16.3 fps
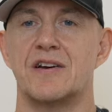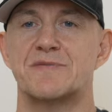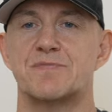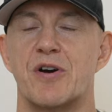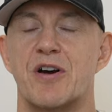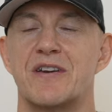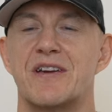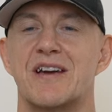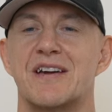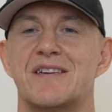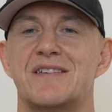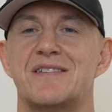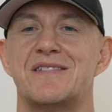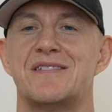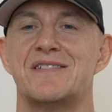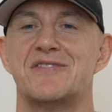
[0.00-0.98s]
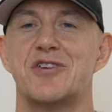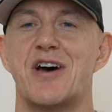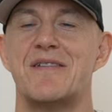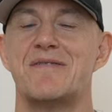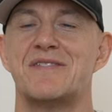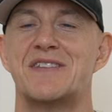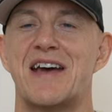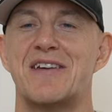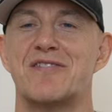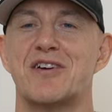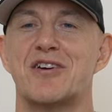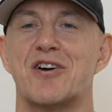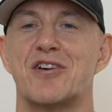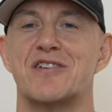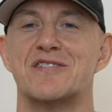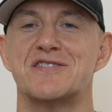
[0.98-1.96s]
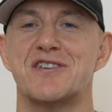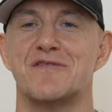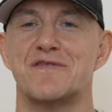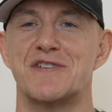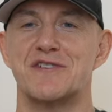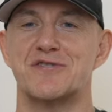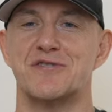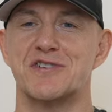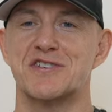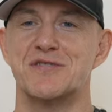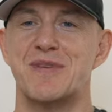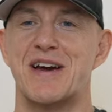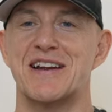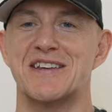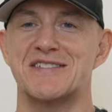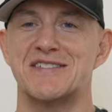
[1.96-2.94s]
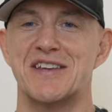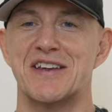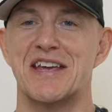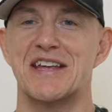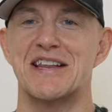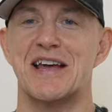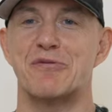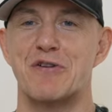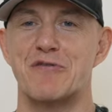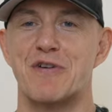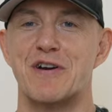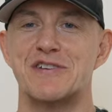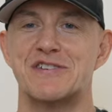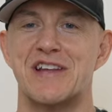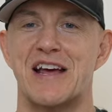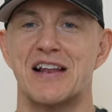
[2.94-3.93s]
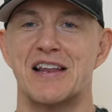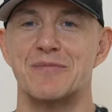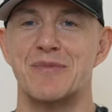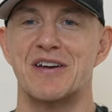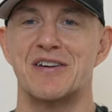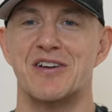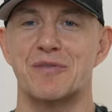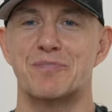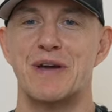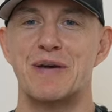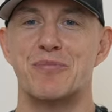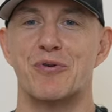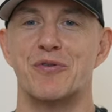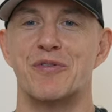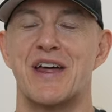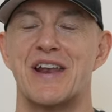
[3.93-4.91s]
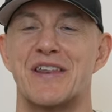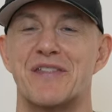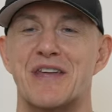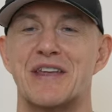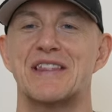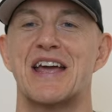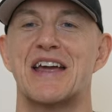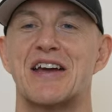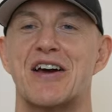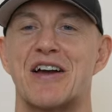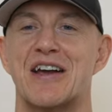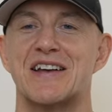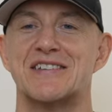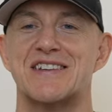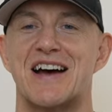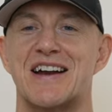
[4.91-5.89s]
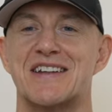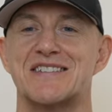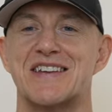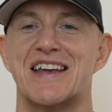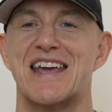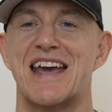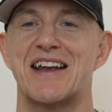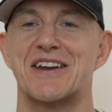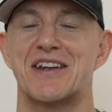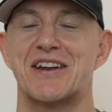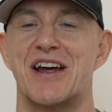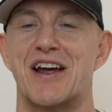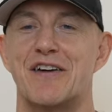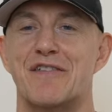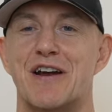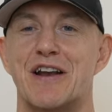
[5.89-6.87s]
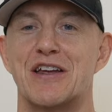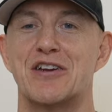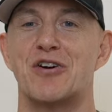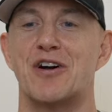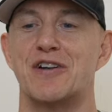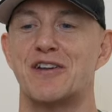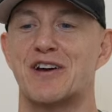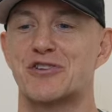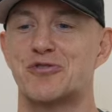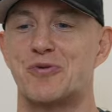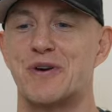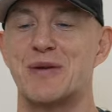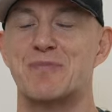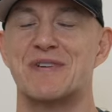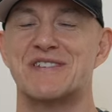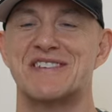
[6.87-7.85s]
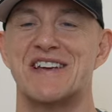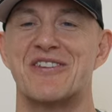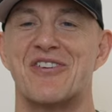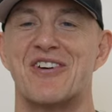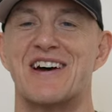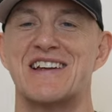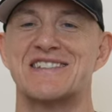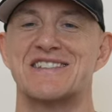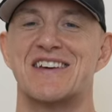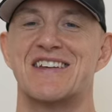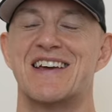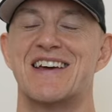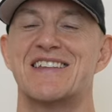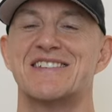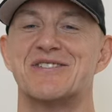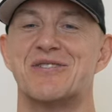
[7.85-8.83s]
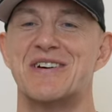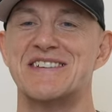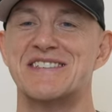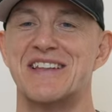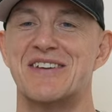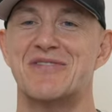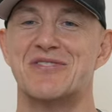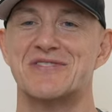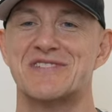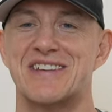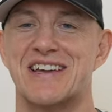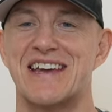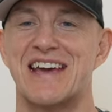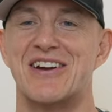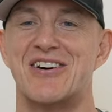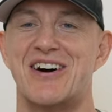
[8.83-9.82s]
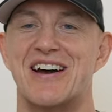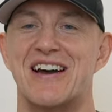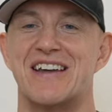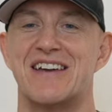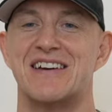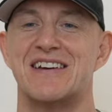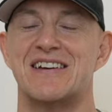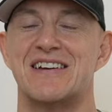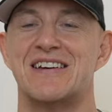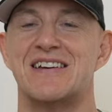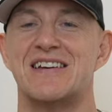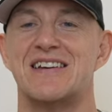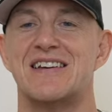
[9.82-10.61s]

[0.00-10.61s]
Nice, bro. Yeah, you Dave, David Goggins often talks about us thinking that we've reached our limit. Like people that think they're going as hard as they can can have only gone like twenty percent, right? So yeah, there's always levels to get higher. Yeah.